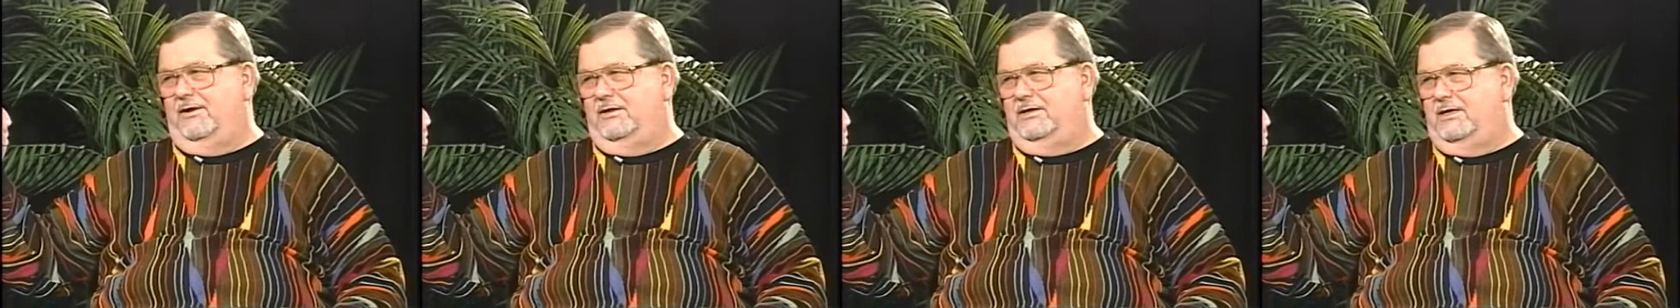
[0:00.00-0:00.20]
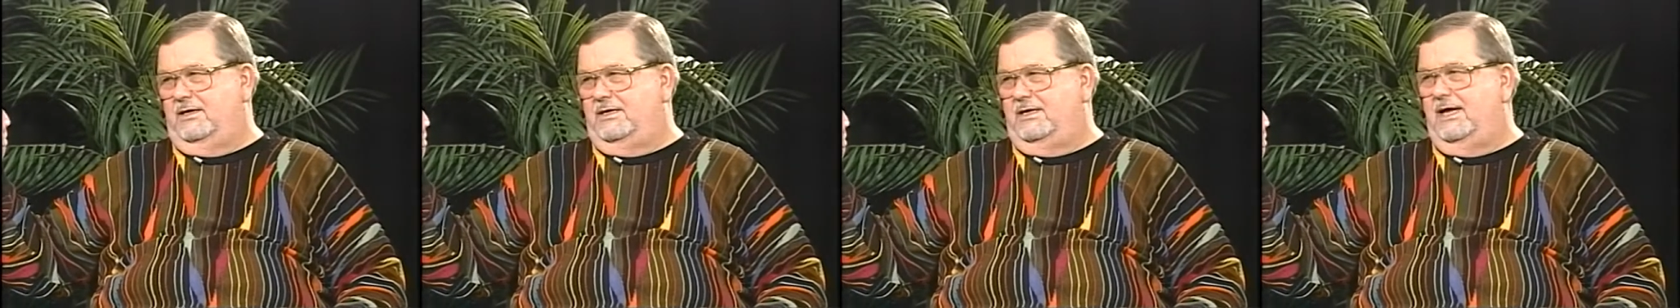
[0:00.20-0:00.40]

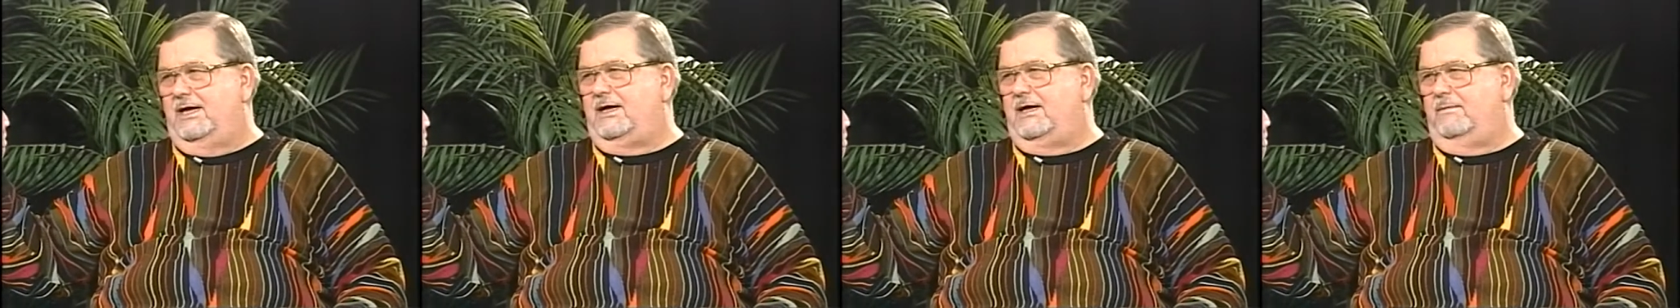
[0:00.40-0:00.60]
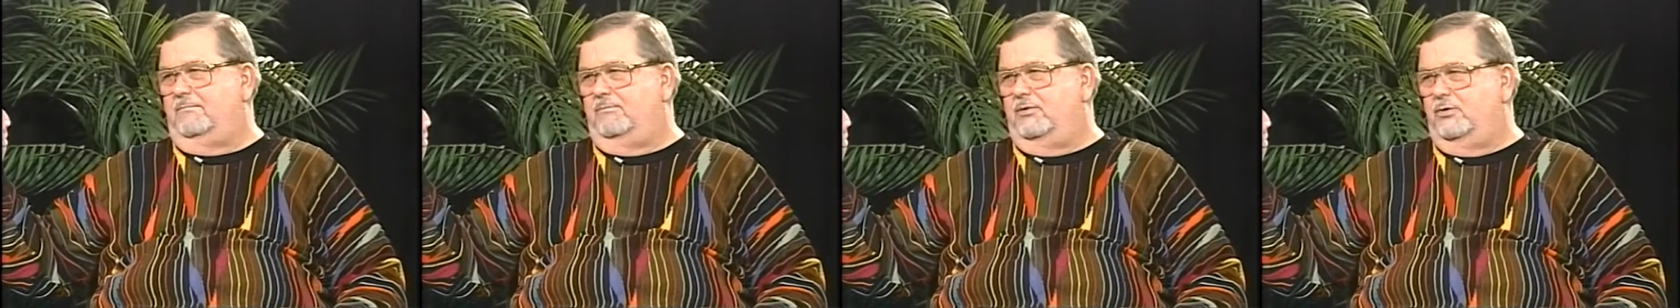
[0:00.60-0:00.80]
at the
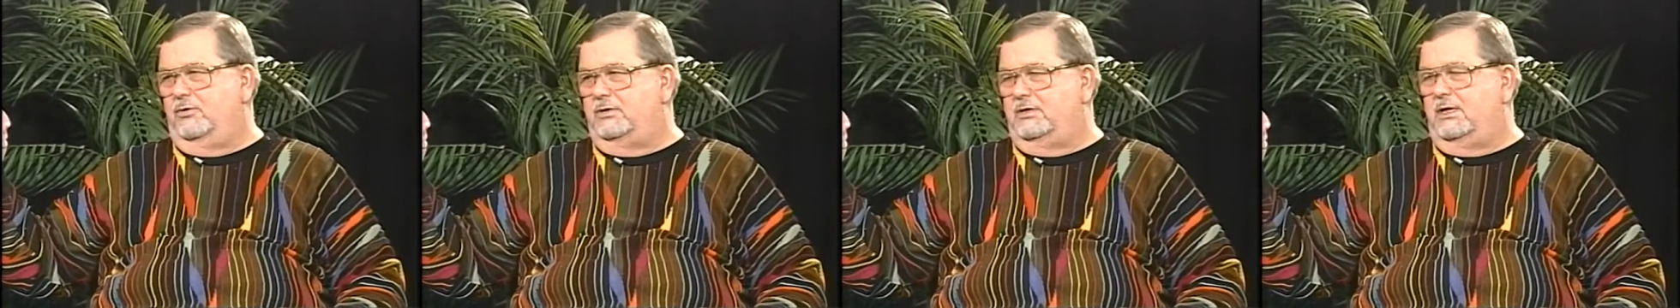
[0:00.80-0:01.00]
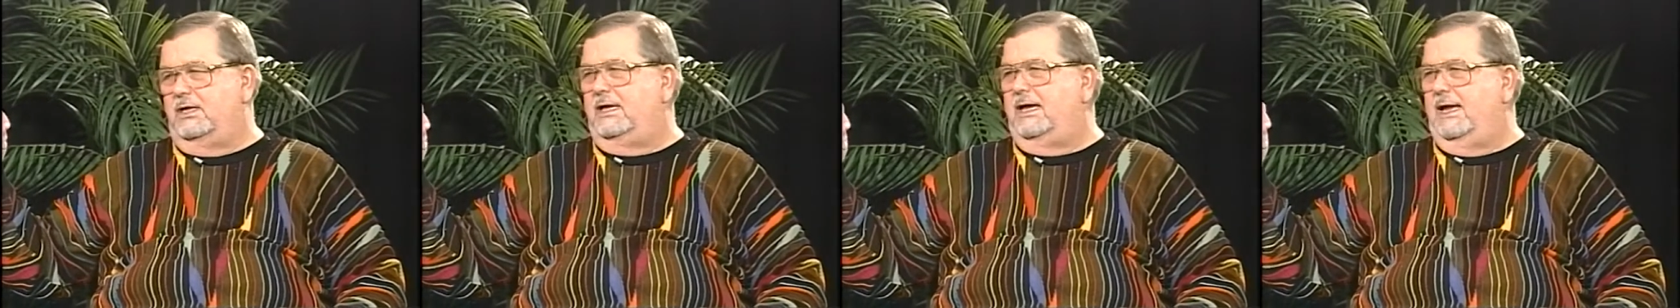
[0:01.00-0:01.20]
ticket
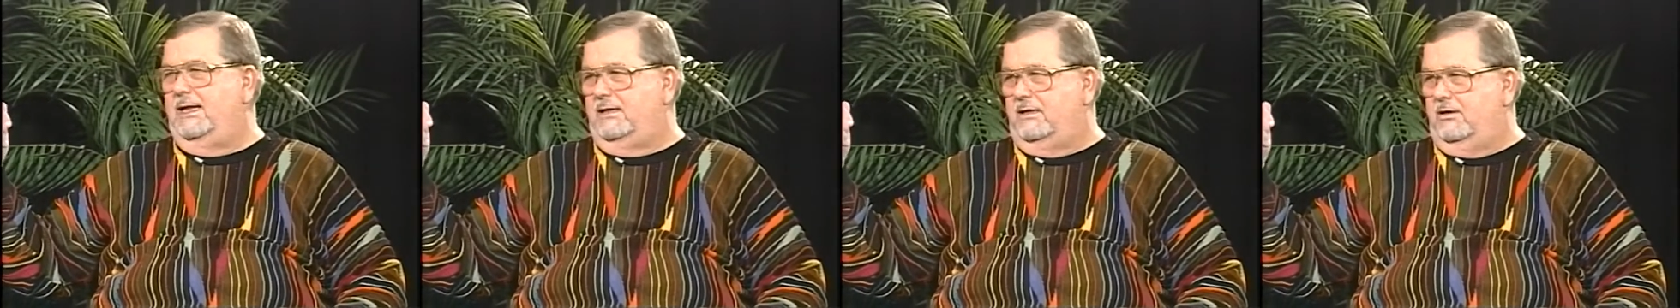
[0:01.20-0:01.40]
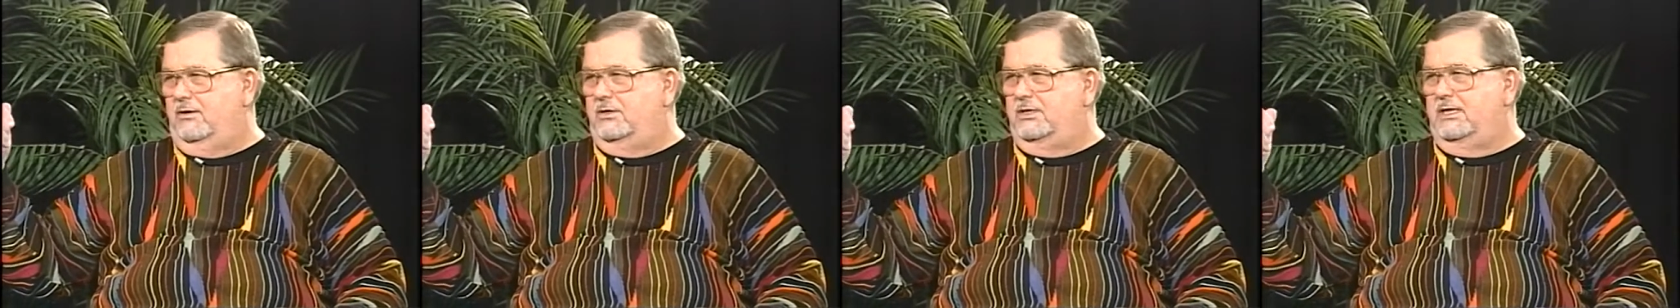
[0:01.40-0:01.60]
booth to
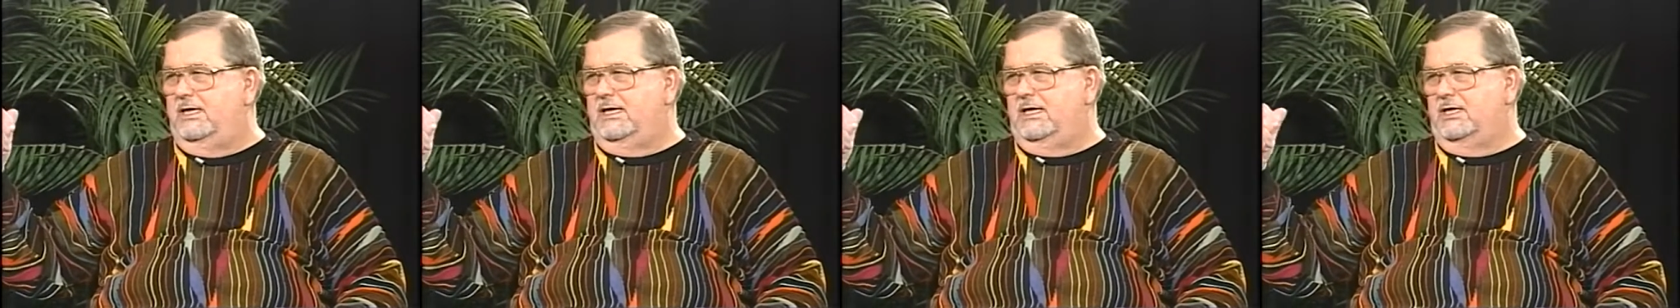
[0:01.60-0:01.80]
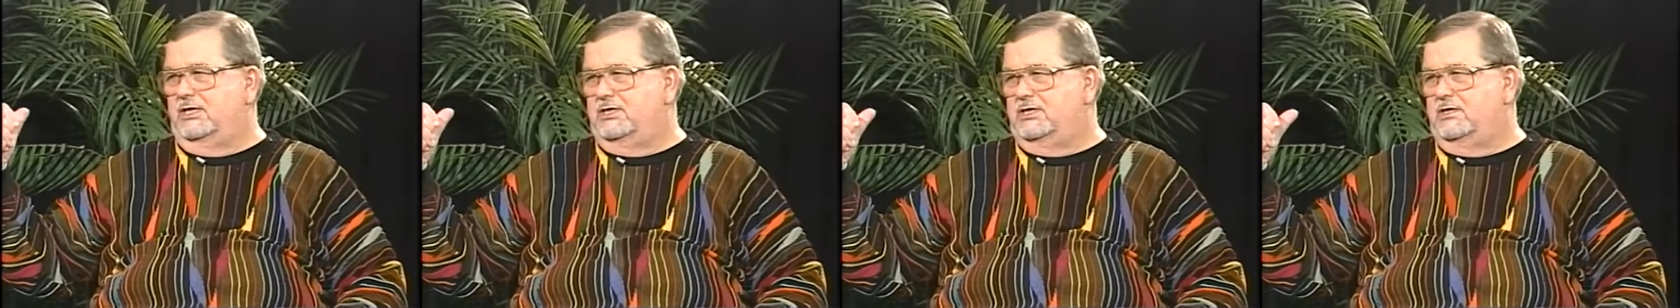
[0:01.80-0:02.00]
get their
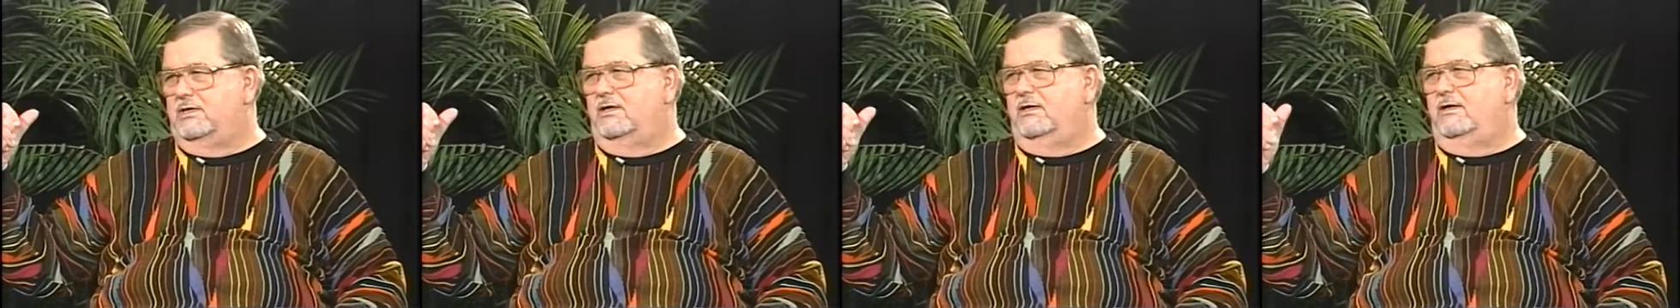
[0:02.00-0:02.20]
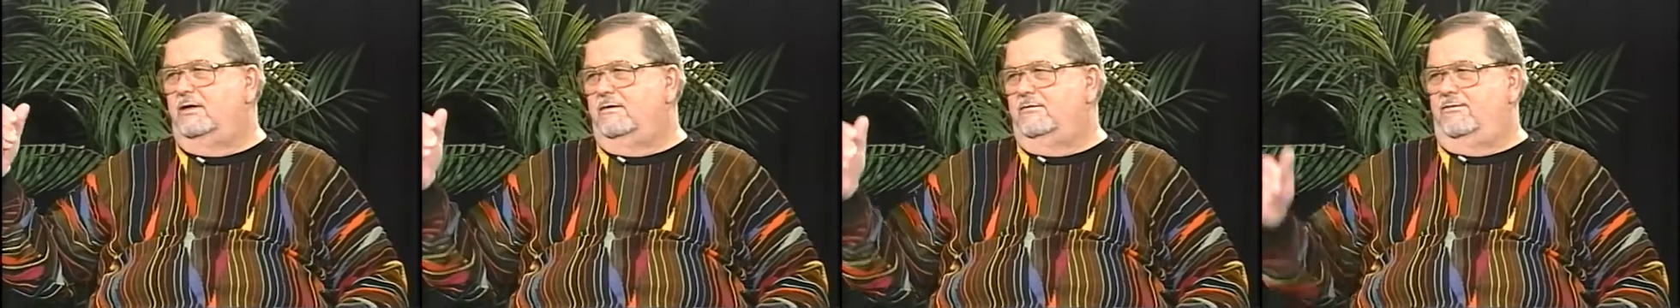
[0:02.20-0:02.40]
tickets
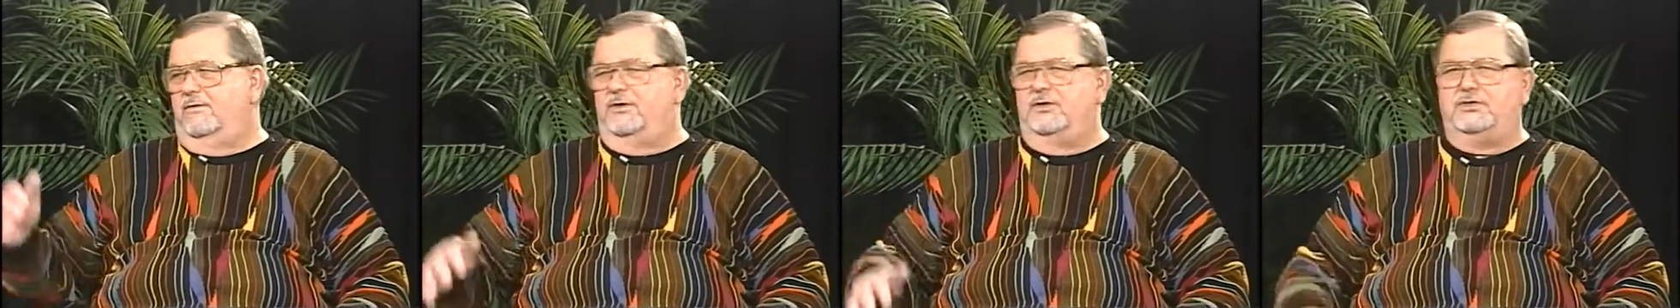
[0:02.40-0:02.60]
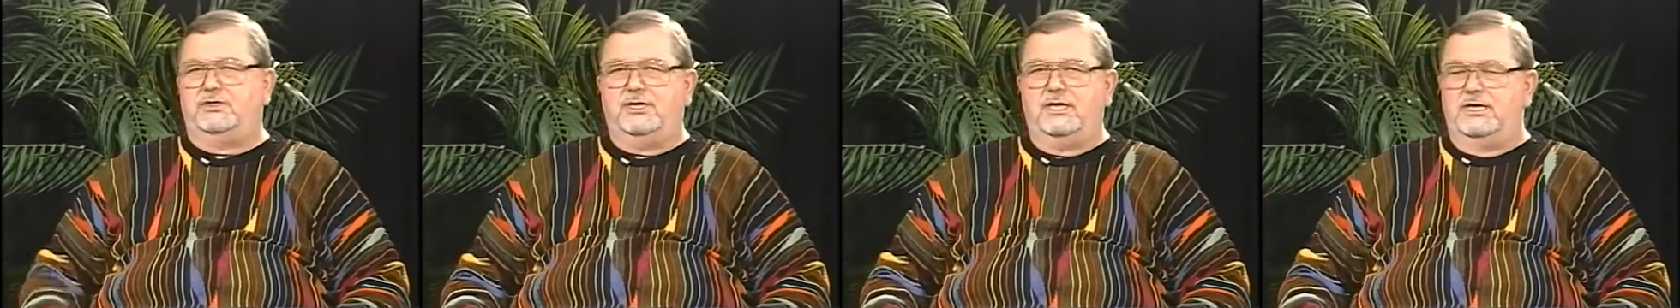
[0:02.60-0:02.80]
for
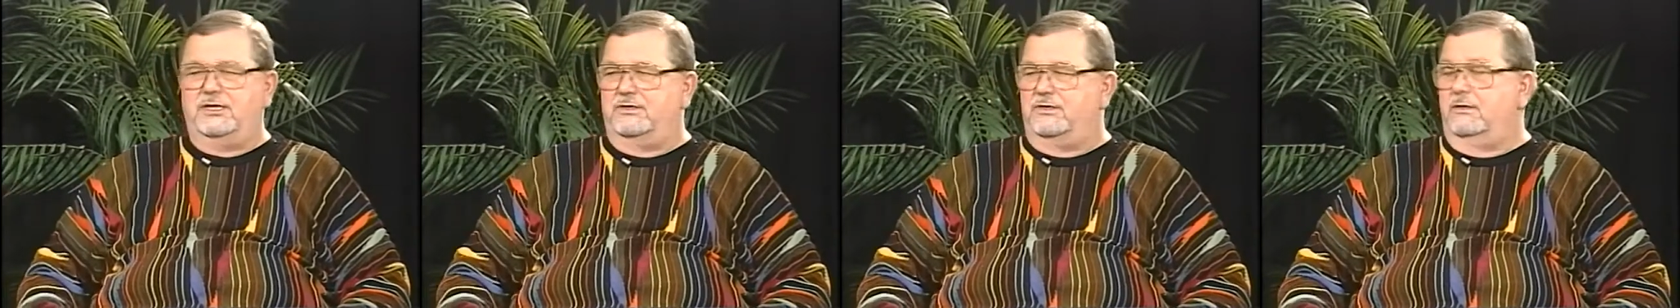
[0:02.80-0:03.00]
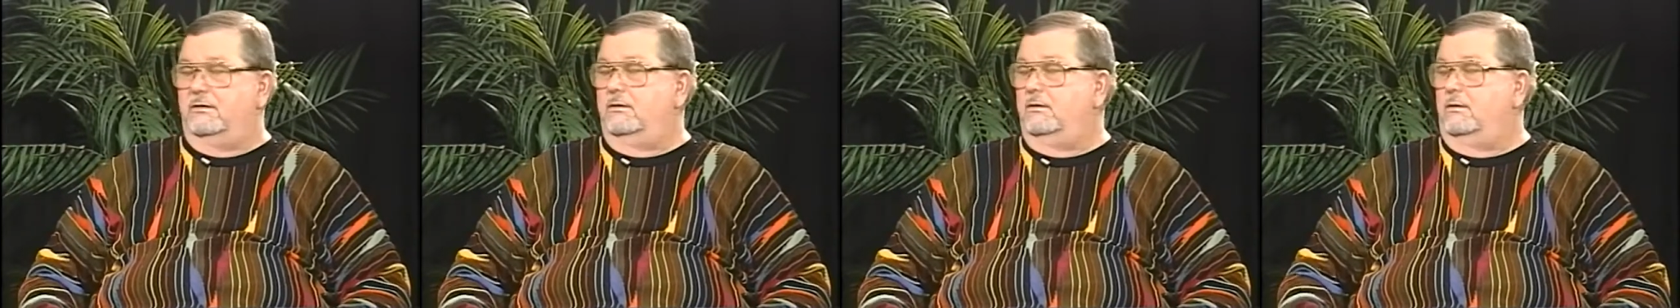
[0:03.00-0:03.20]
the
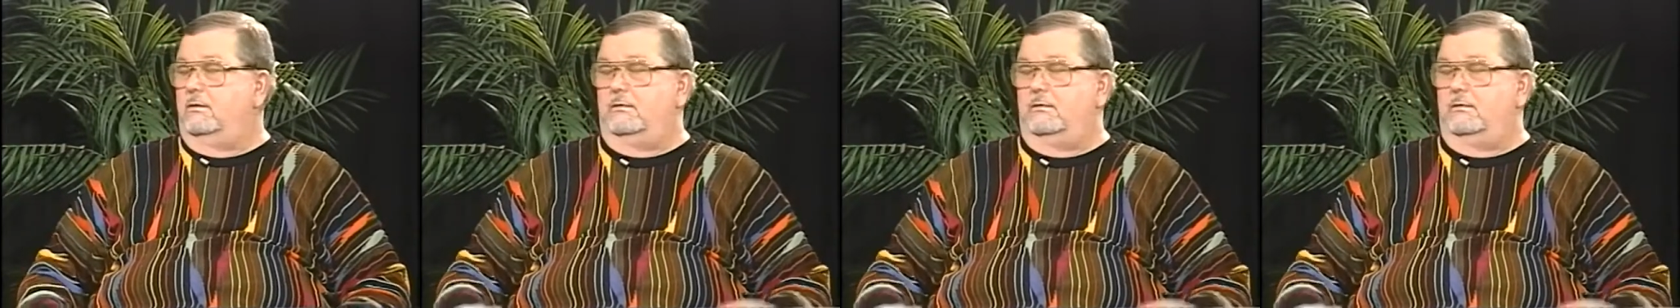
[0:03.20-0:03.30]
season.